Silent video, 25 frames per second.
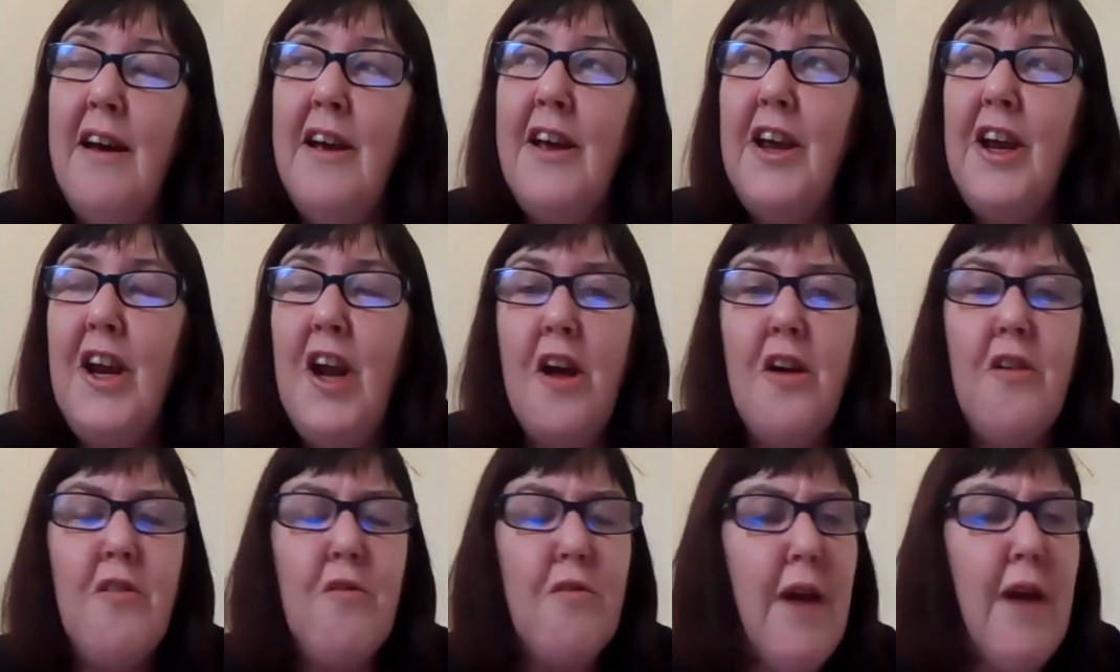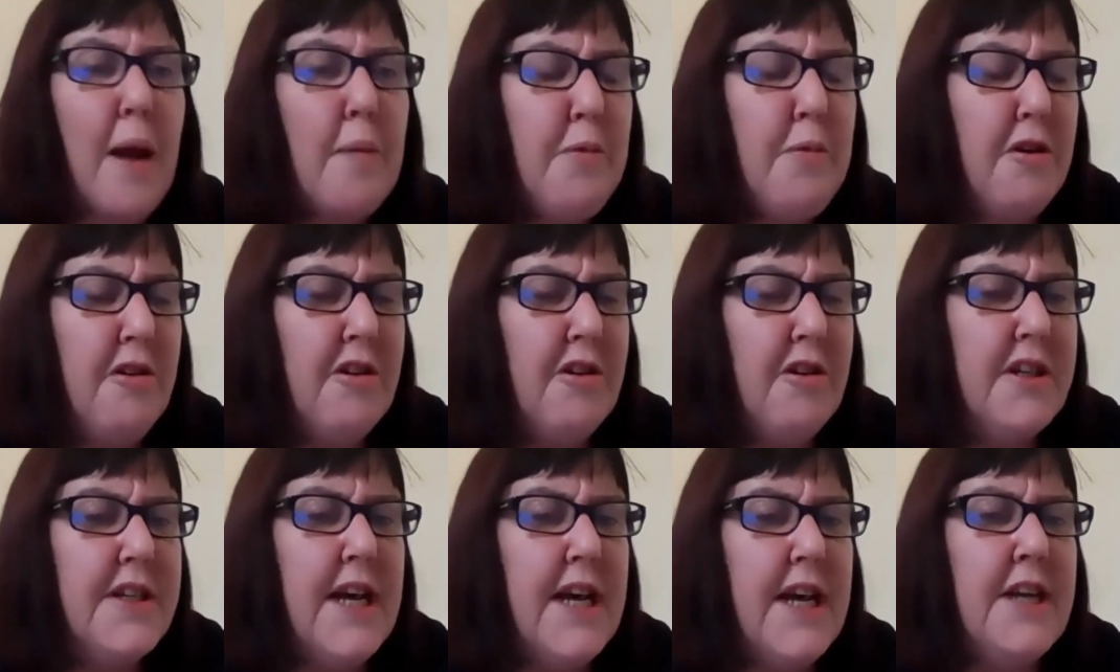you know, grab your
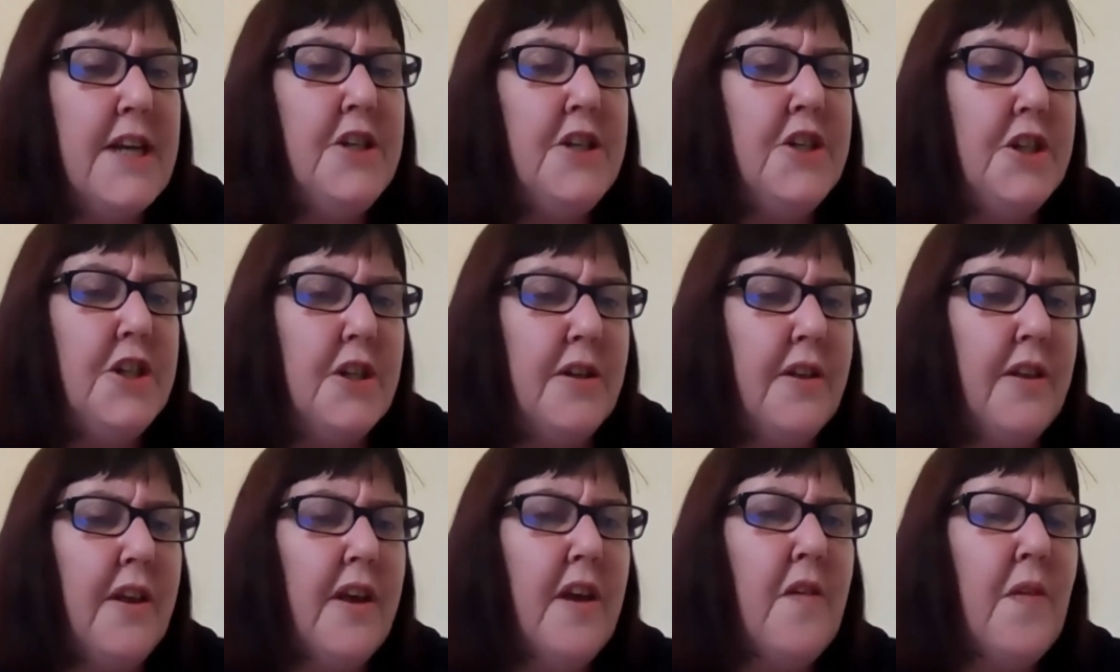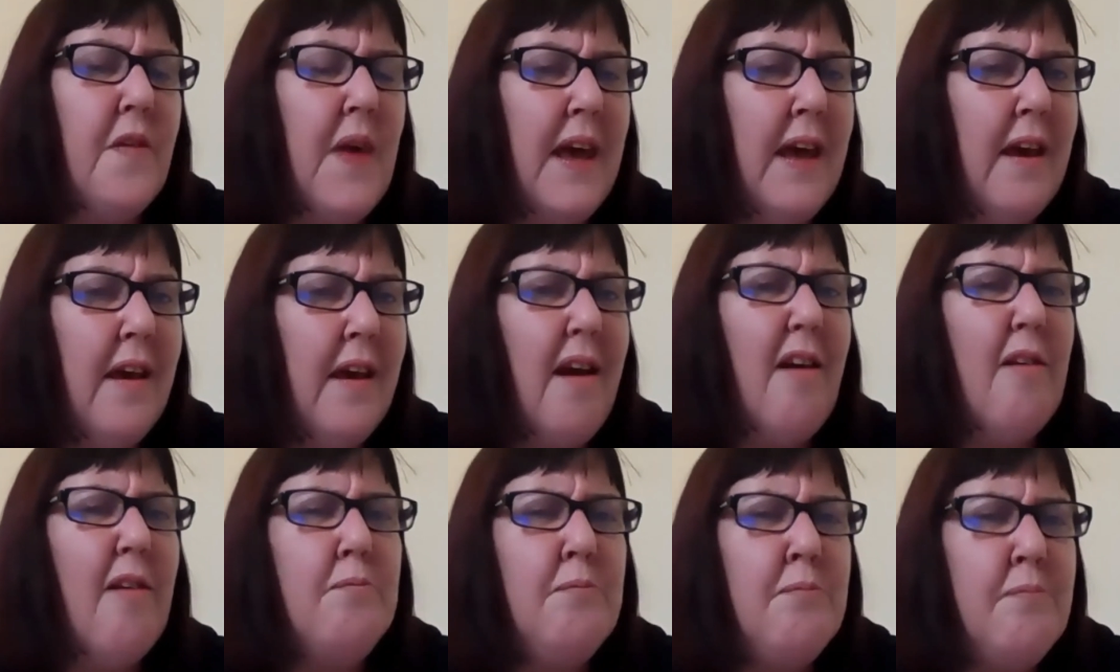attention, that you think,
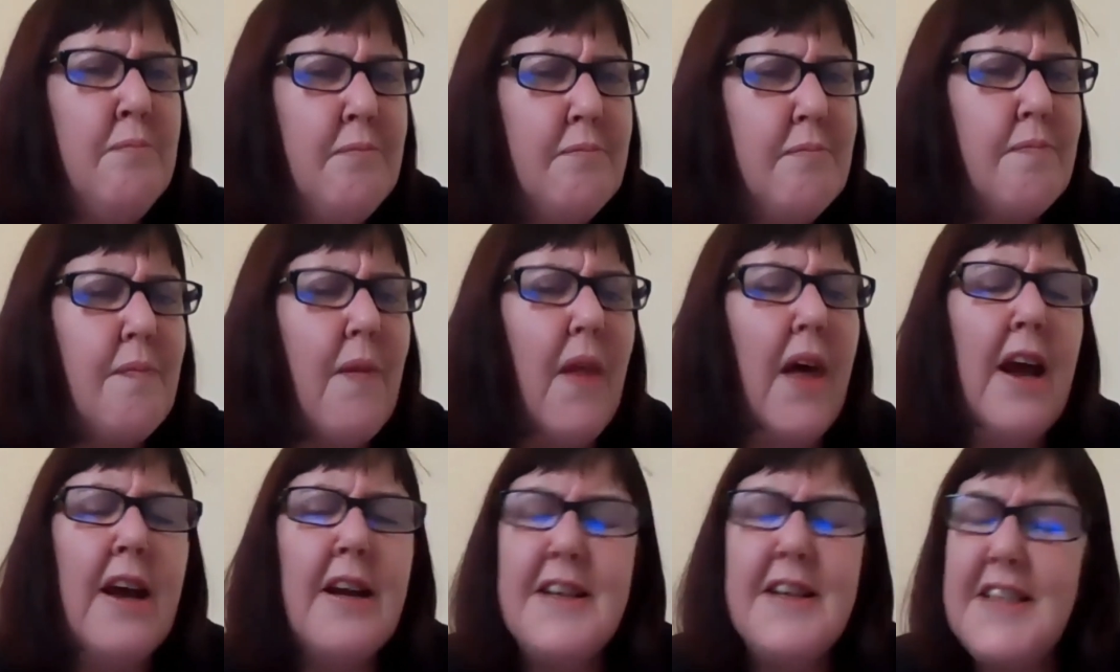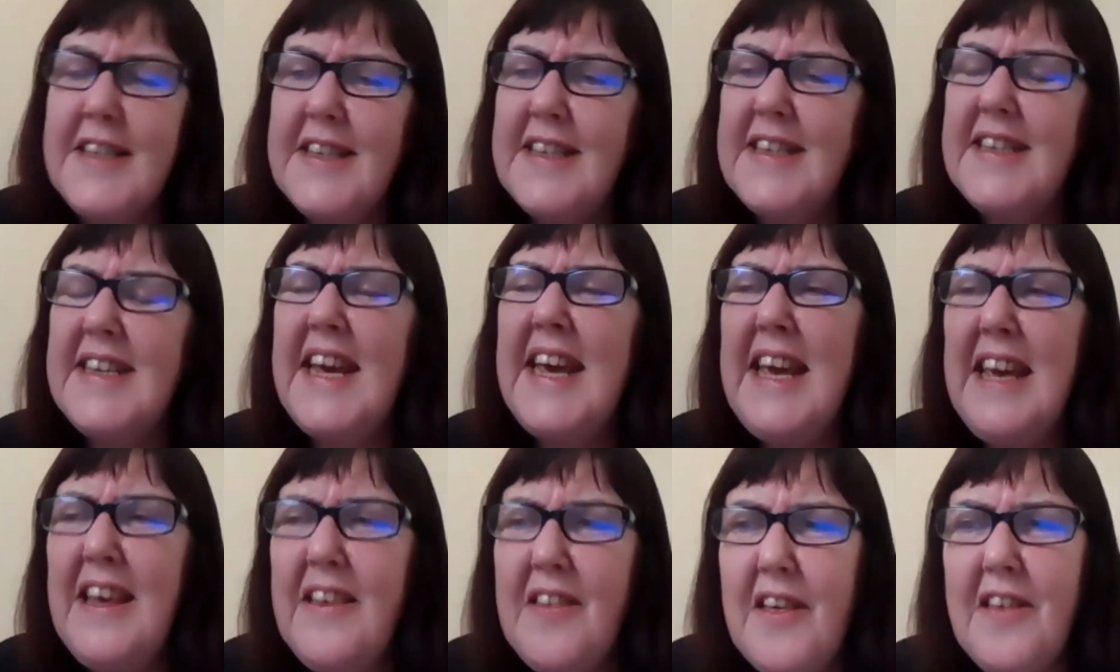I could
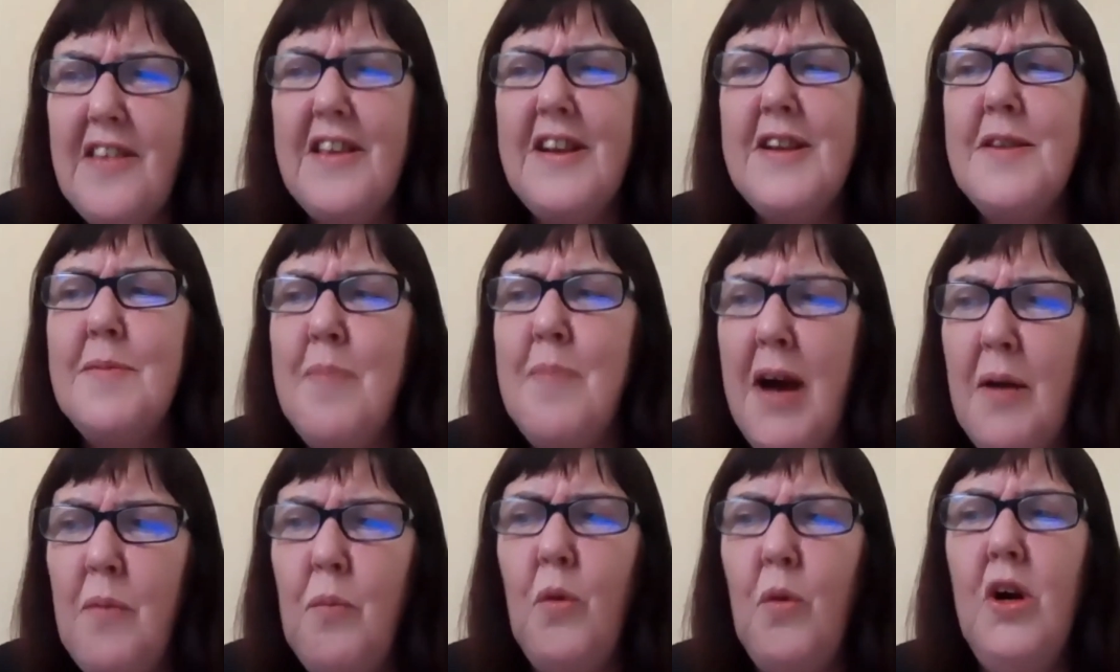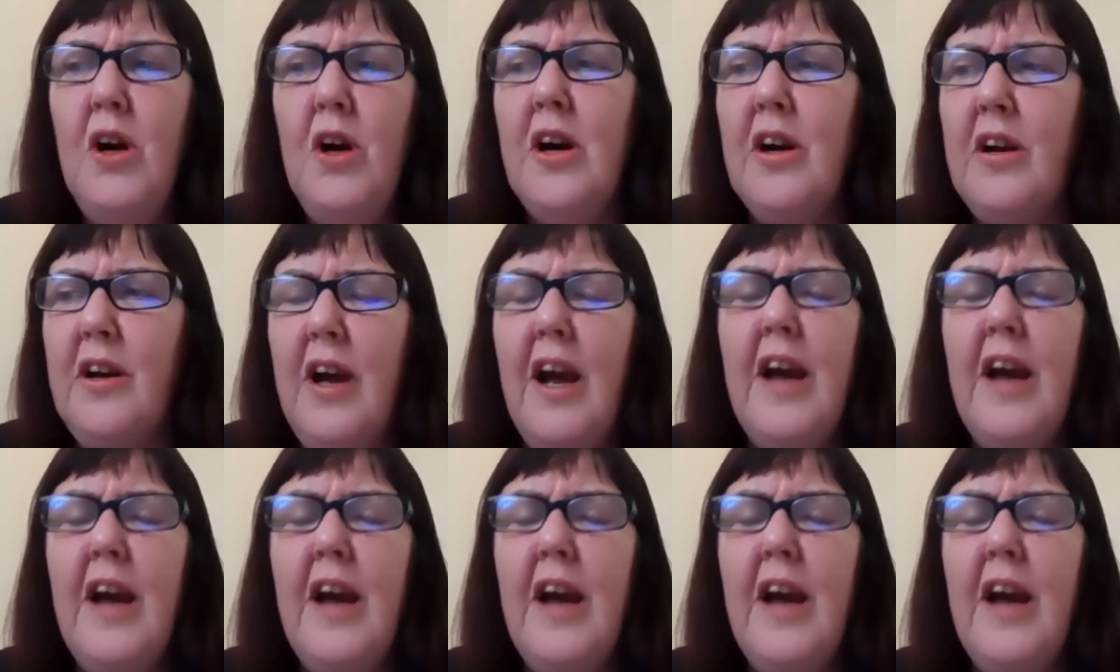see that this might work.